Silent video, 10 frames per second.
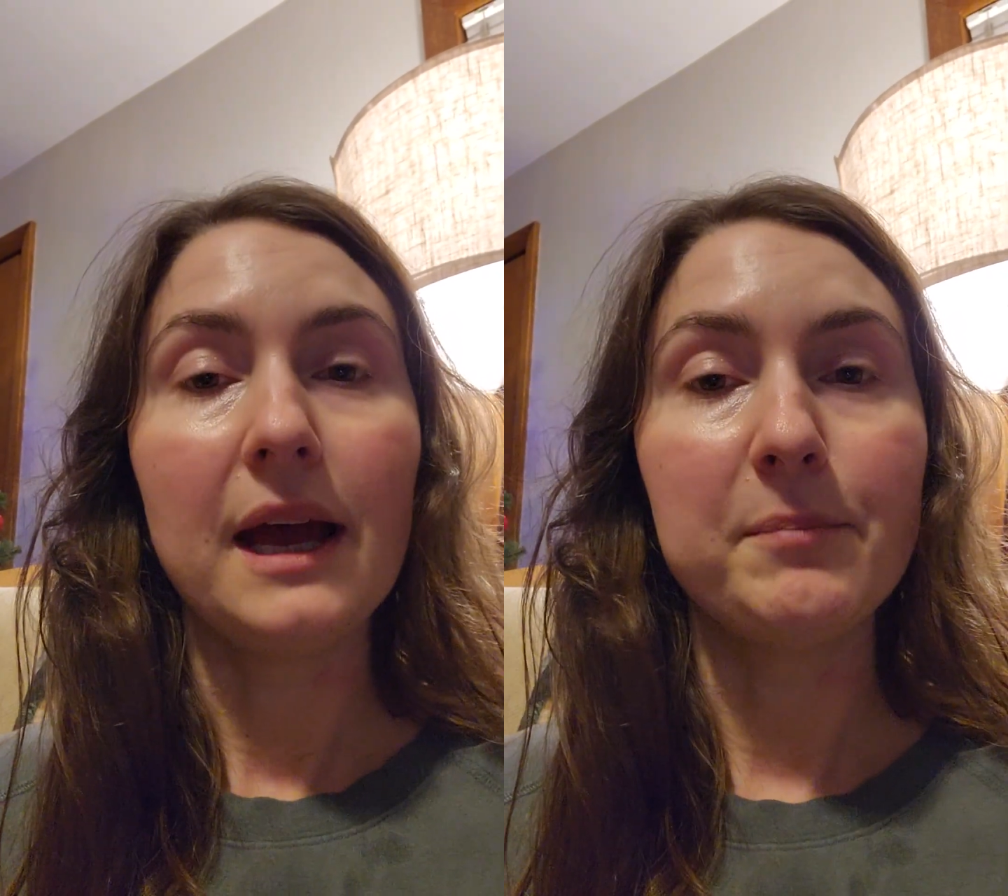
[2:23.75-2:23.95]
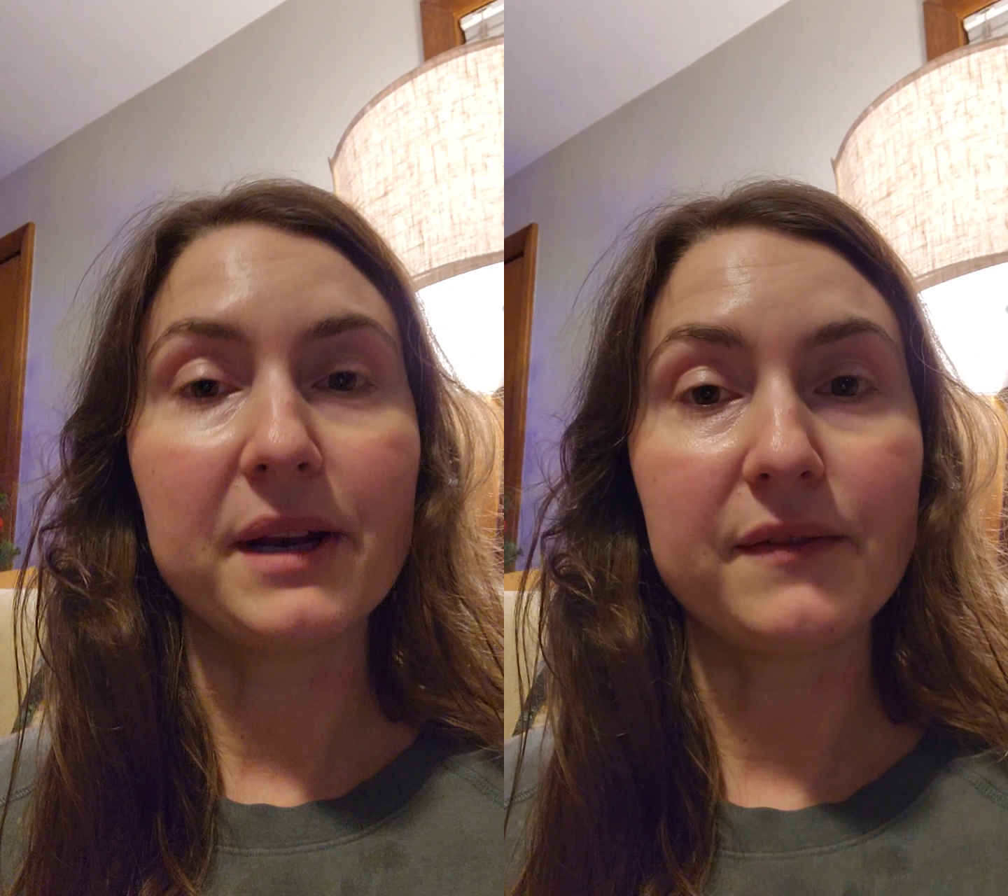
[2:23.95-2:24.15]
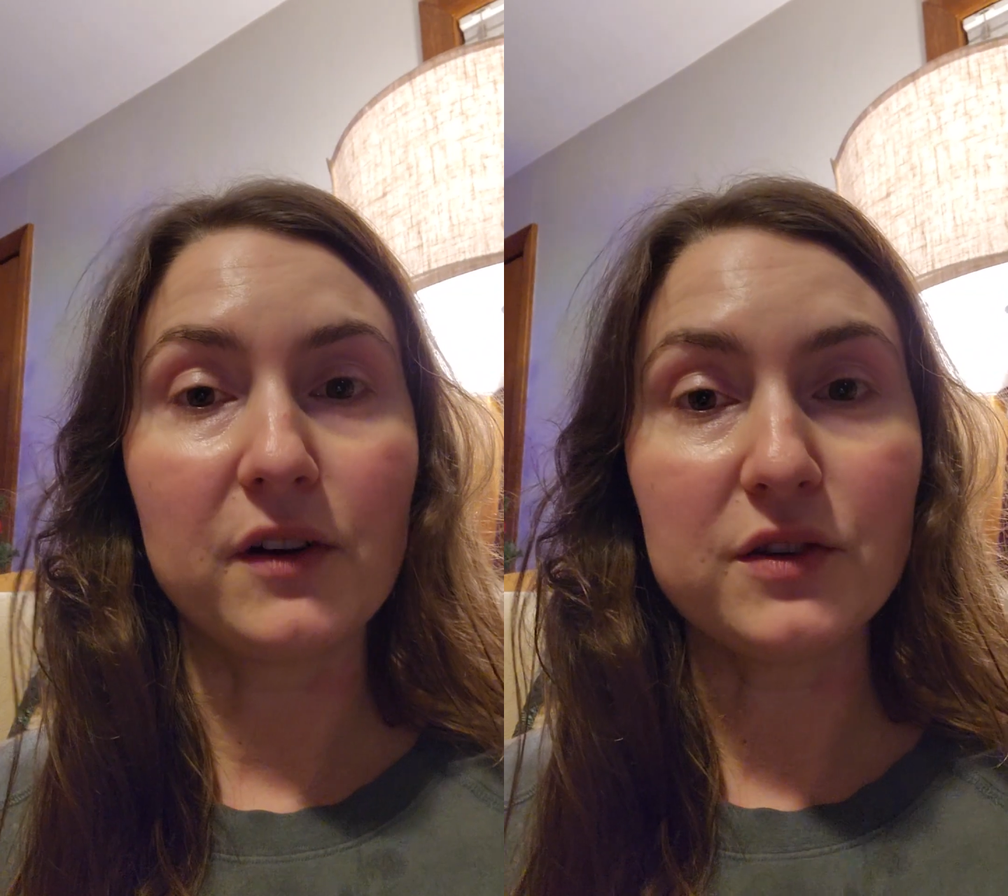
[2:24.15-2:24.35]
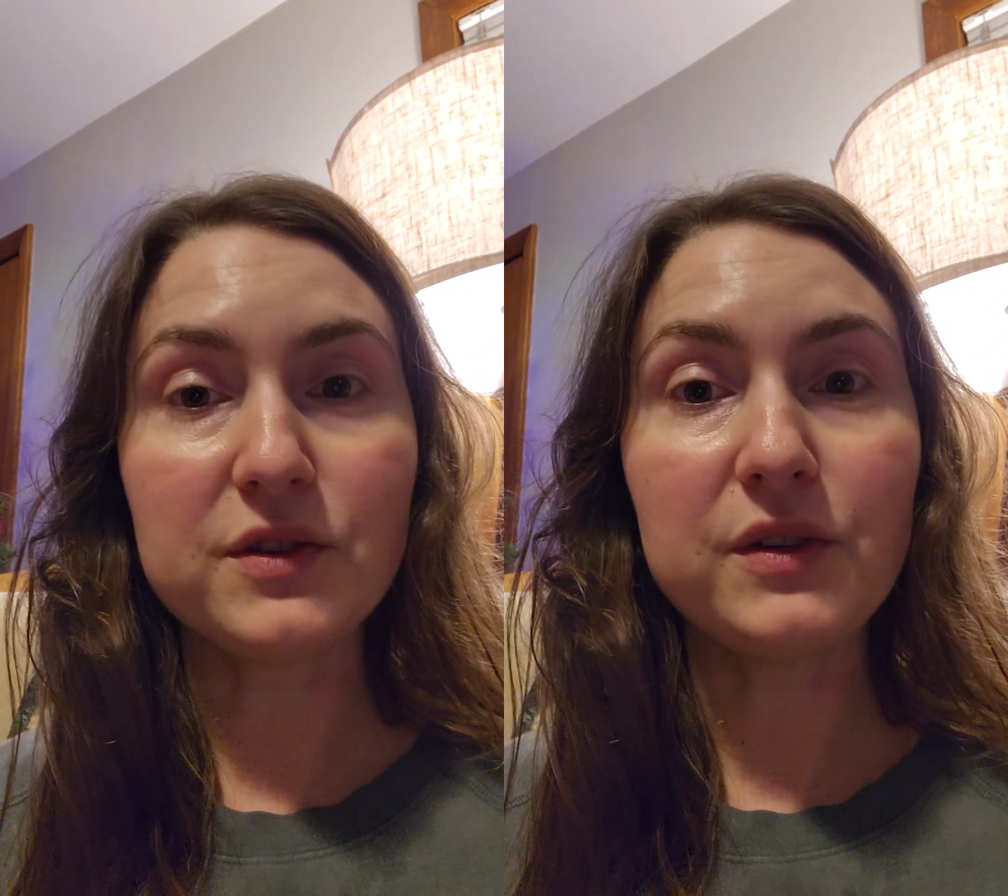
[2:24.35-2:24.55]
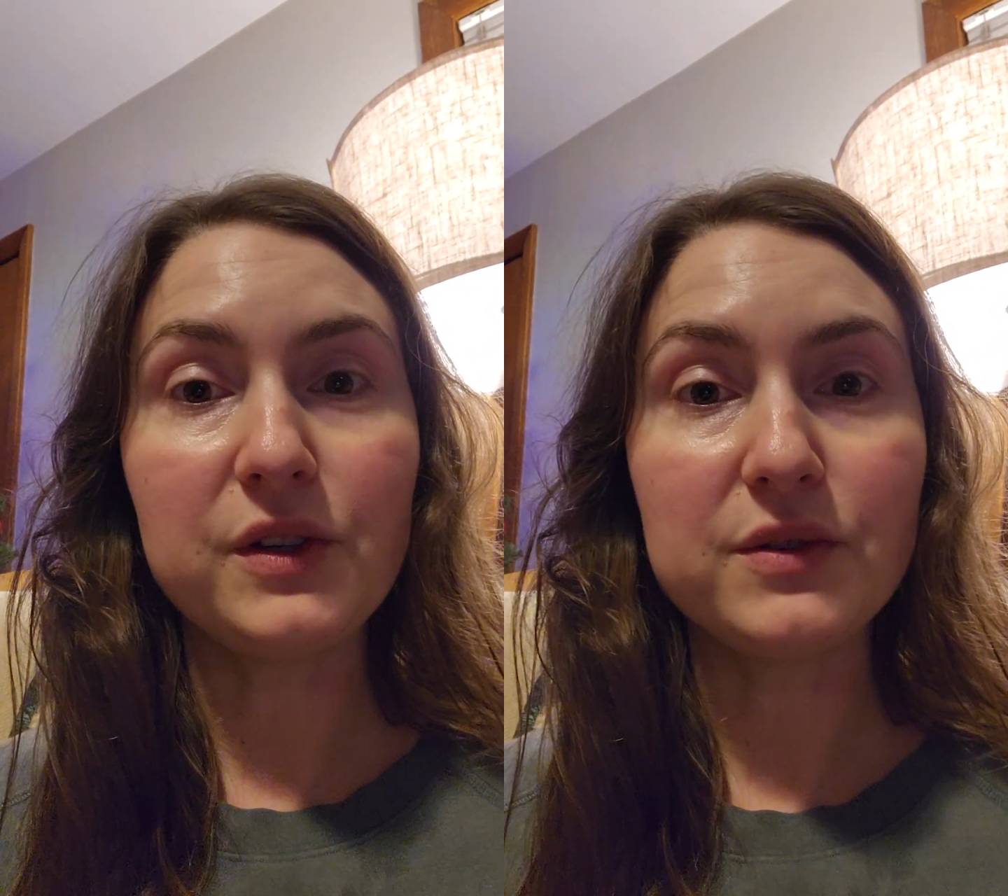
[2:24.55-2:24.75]
but I've also
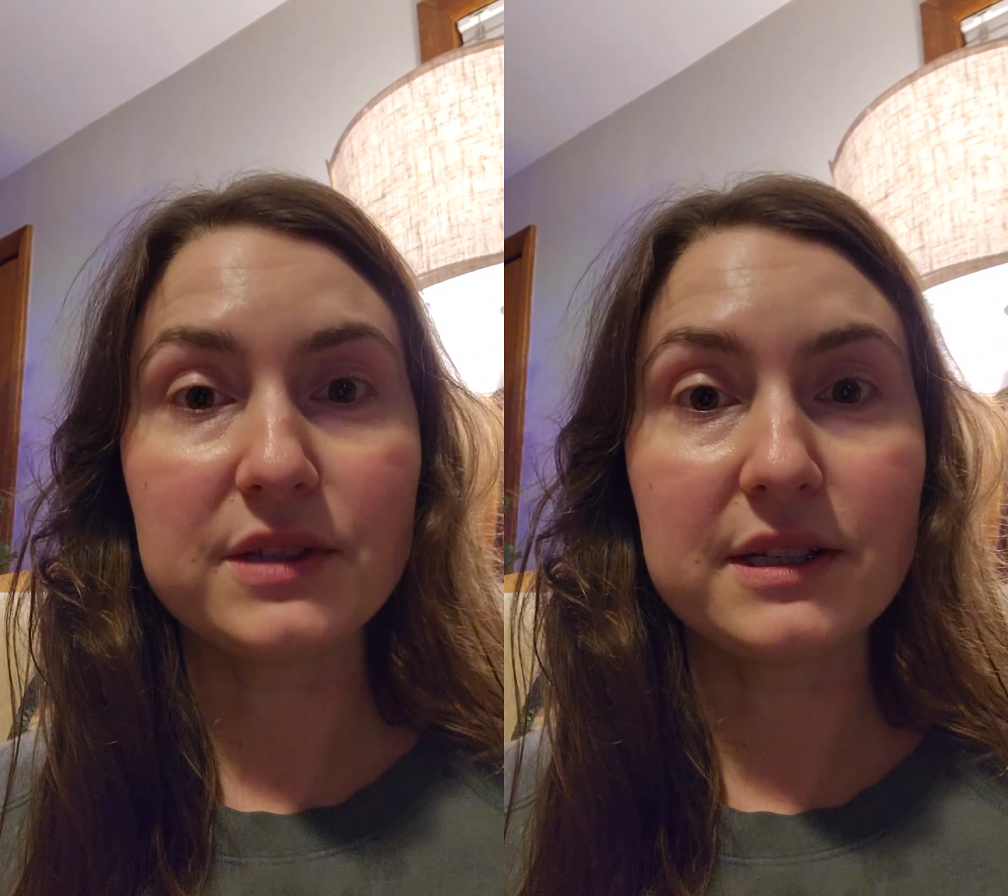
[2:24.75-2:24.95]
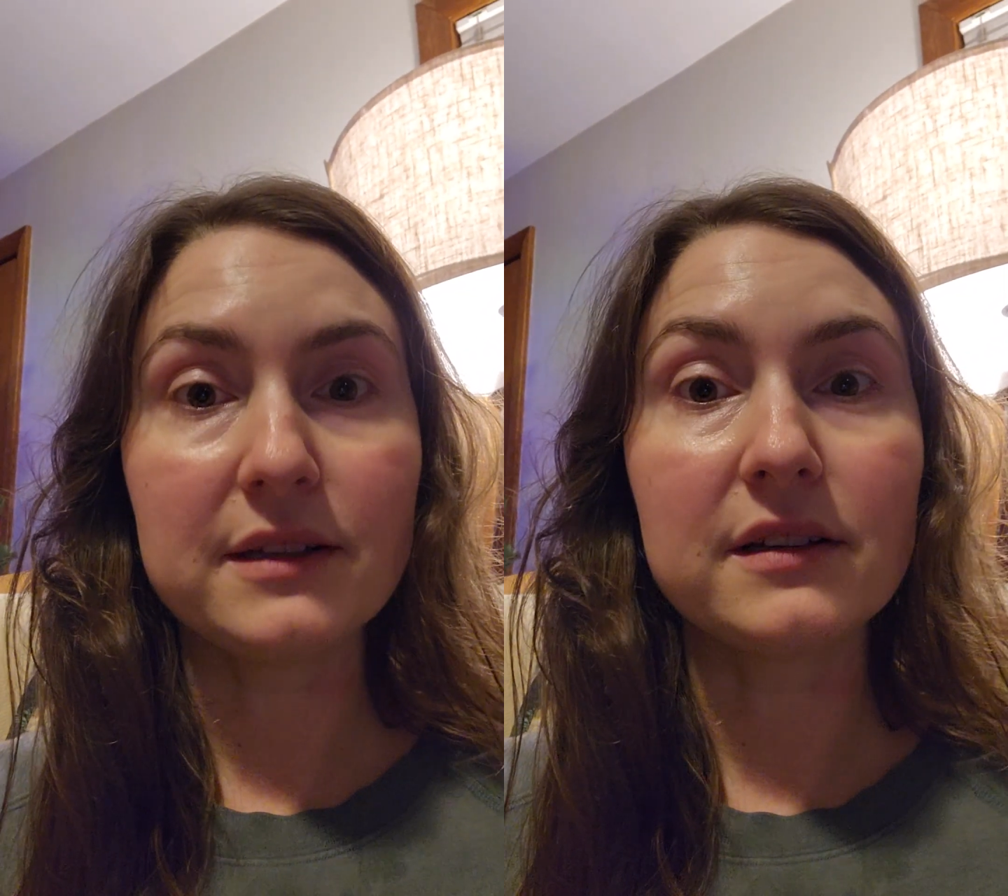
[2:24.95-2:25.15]
used it